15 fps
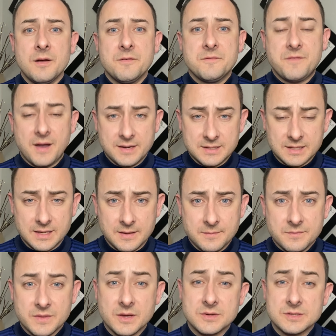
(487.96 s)
Finally,
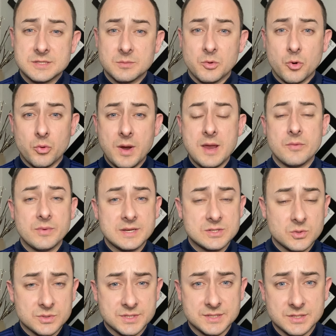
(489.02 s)
there's some great
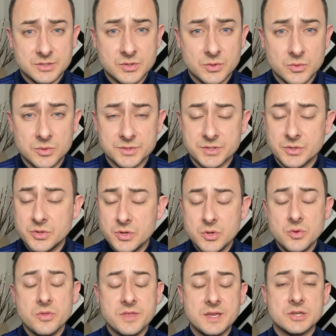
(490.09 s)
resources and tools
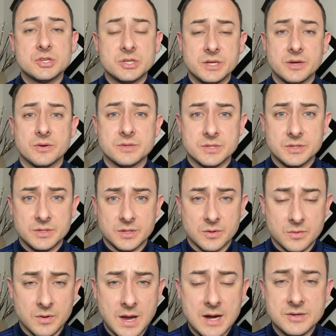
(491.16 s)
new this year to
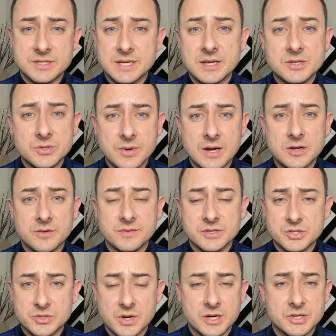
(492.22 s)
you. Our State Director of
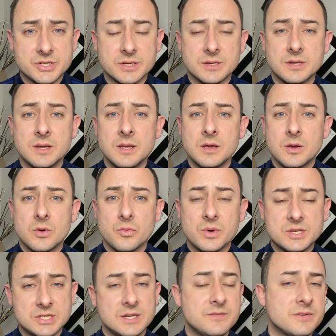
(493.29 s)
Instruction,
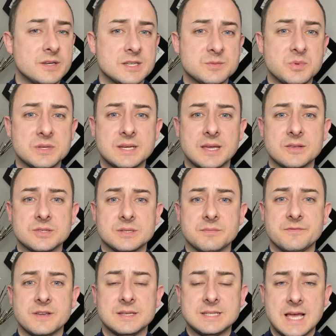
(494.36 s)
Rich Evelyn, has put together some
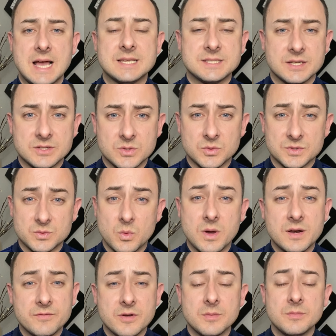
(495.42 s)
fantastic tools.
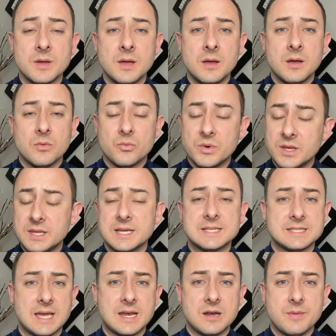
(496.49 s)
One of them, really
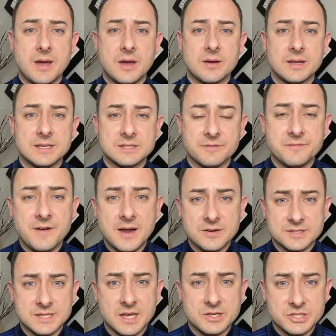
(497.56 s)
excited about, is a
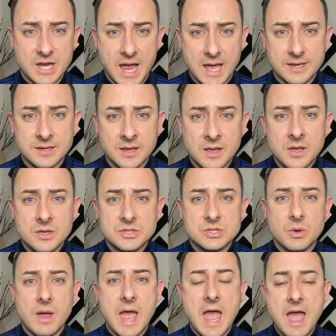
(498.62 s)
fireside chat.
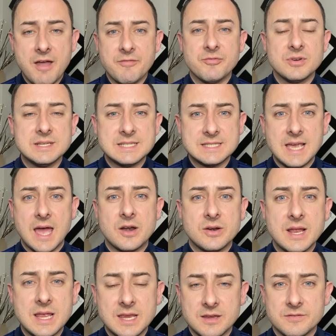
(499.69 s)
So every
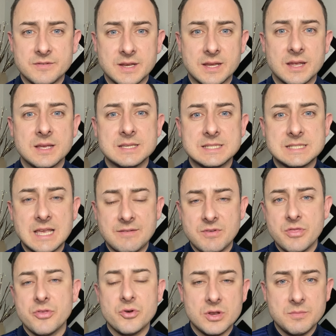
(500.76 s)
Saturday evening,
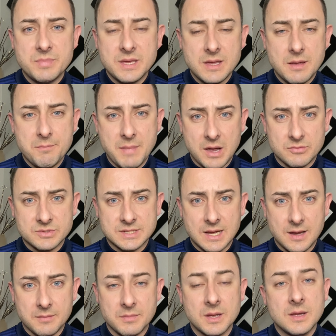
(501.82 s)
7:30 p.m. Mountain
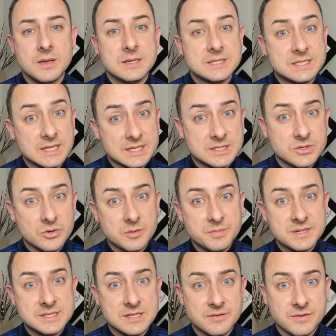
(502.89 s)
Time, 6:30
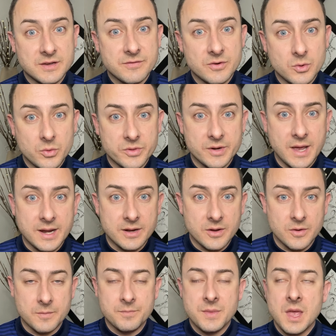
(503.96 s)
Pacific for Northern
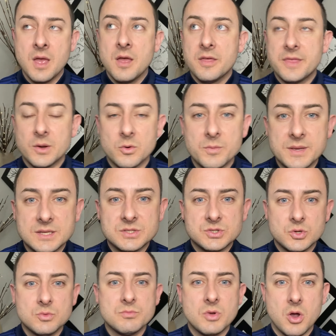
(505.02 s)
Idaho, there will be a
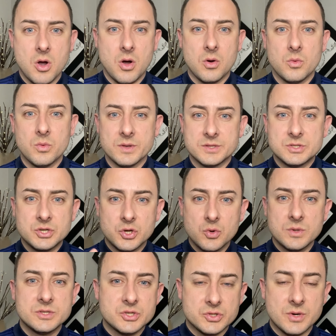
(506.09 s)
Zoom call with 2
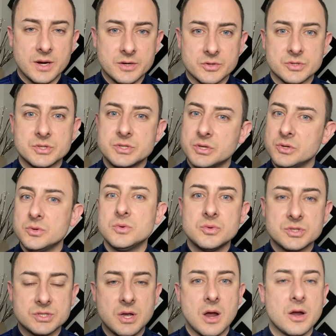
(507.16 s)
instructors, 2
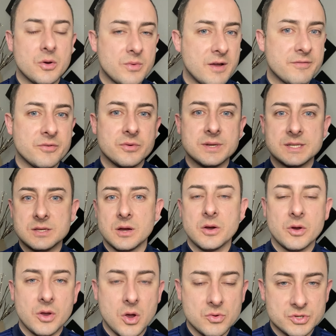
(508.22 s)
soccer referees, soccer
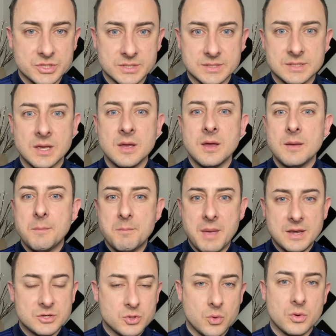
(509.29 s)
coaches,
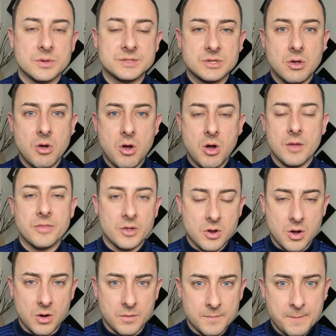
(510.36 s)
mentors on the
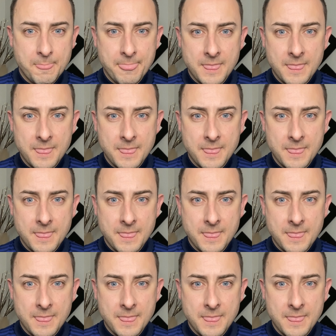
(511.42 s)
call.